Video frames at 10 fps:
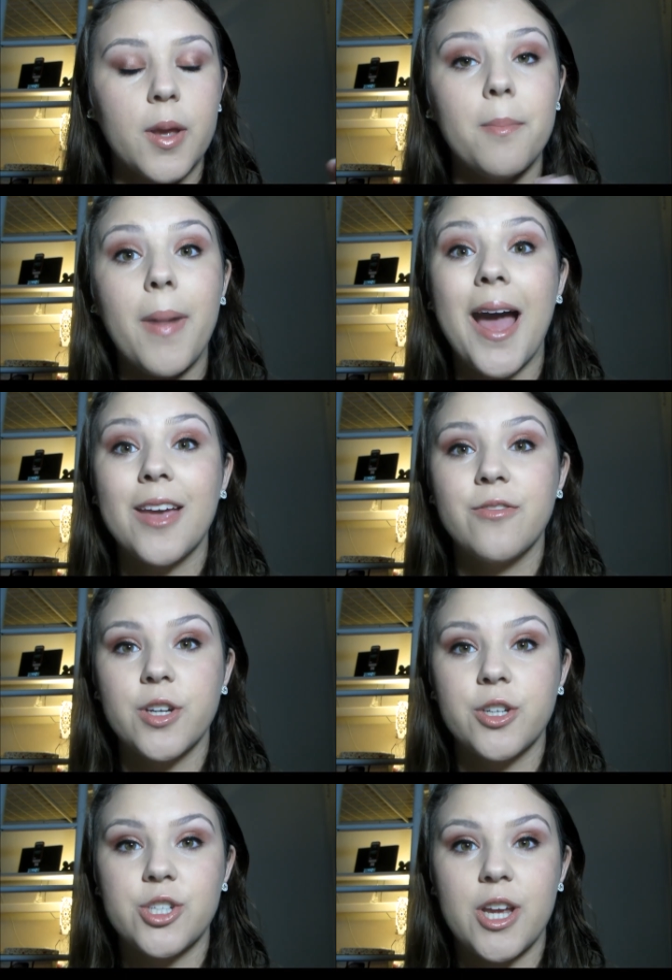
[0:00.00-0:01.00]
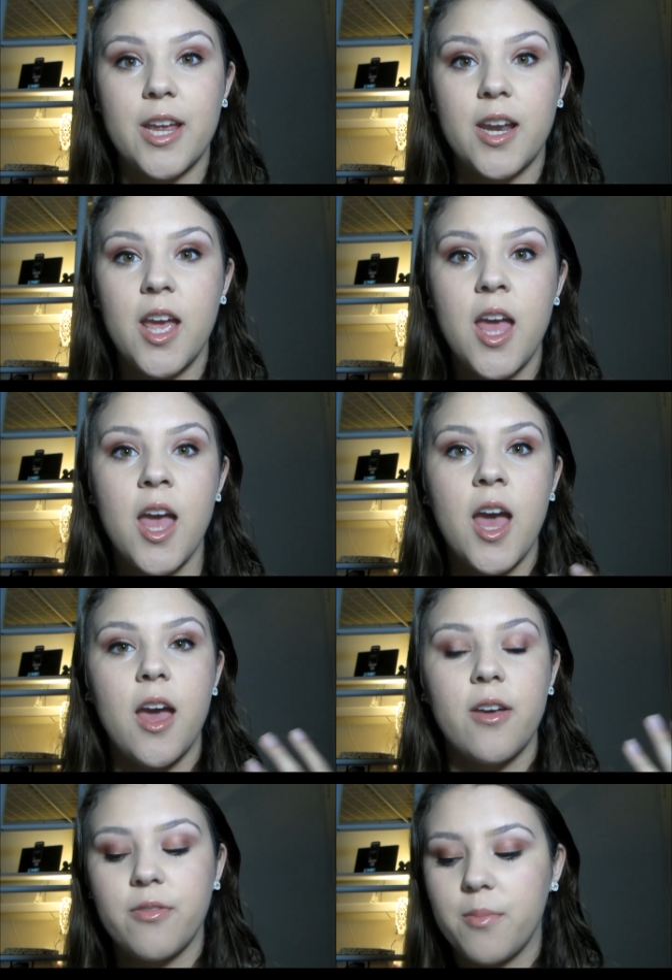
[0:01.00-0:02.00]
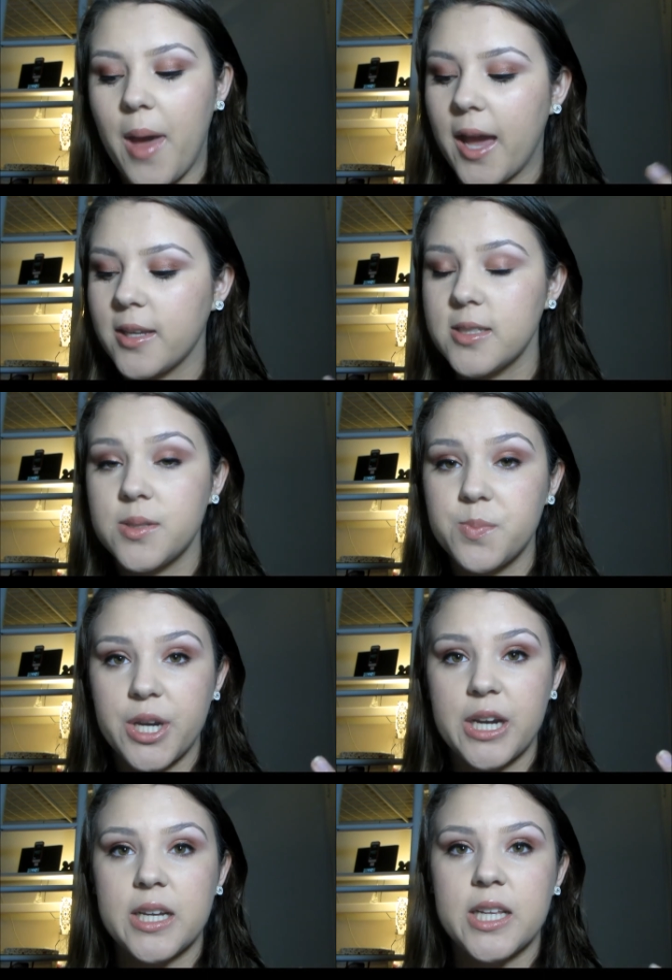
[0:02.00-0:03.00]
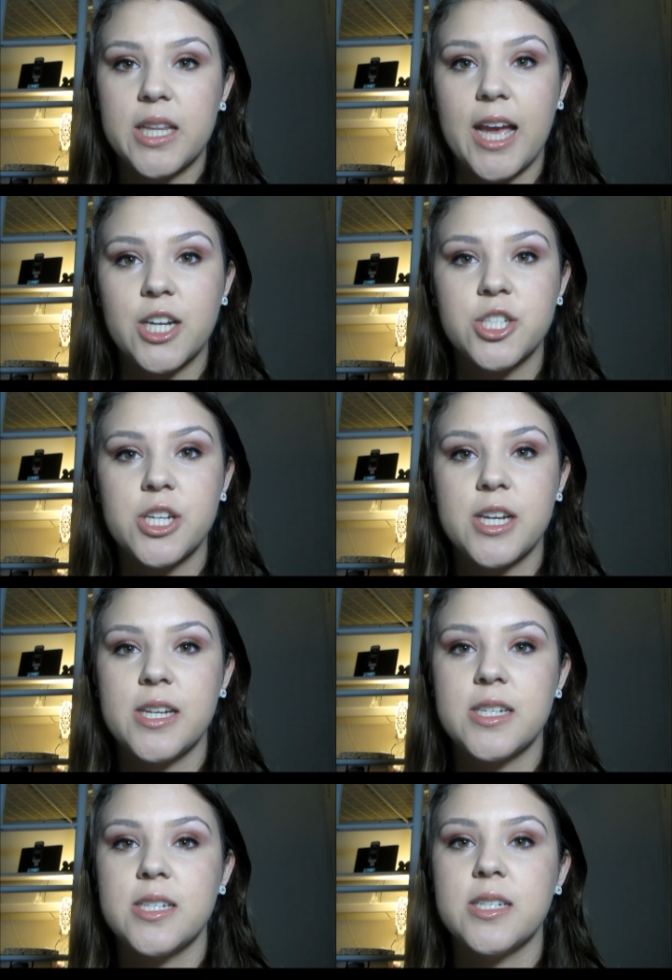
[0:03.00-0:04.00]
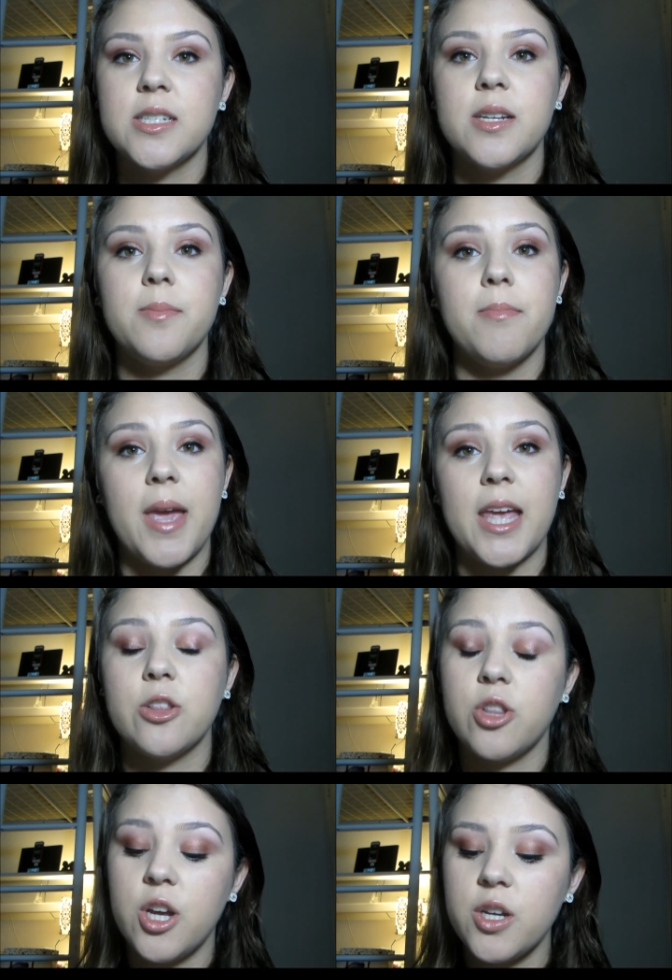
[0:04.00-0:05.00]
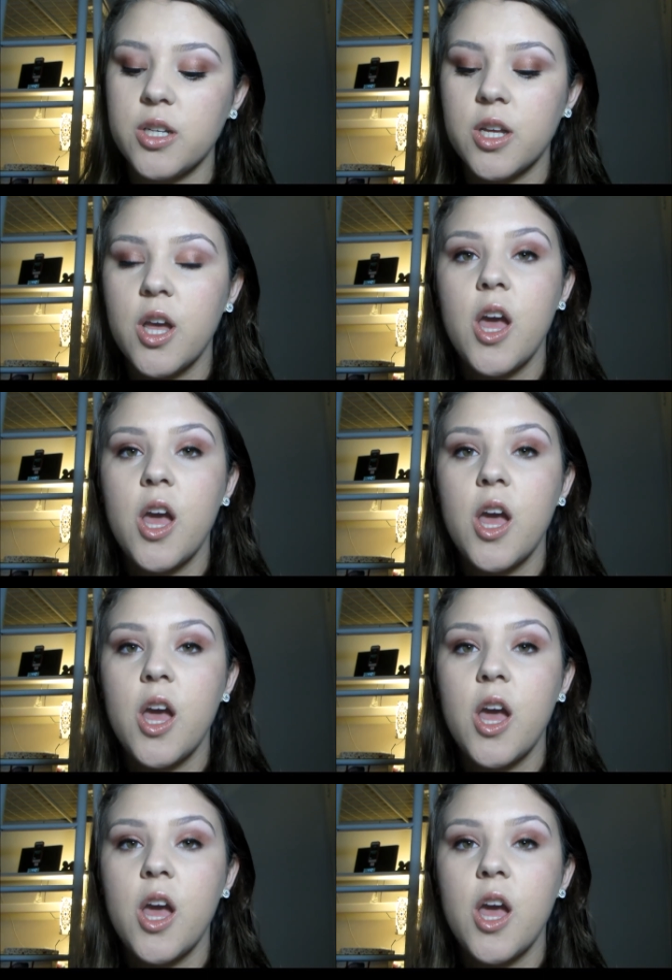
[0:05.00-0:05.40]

my version of MAC's Spring Collection main look.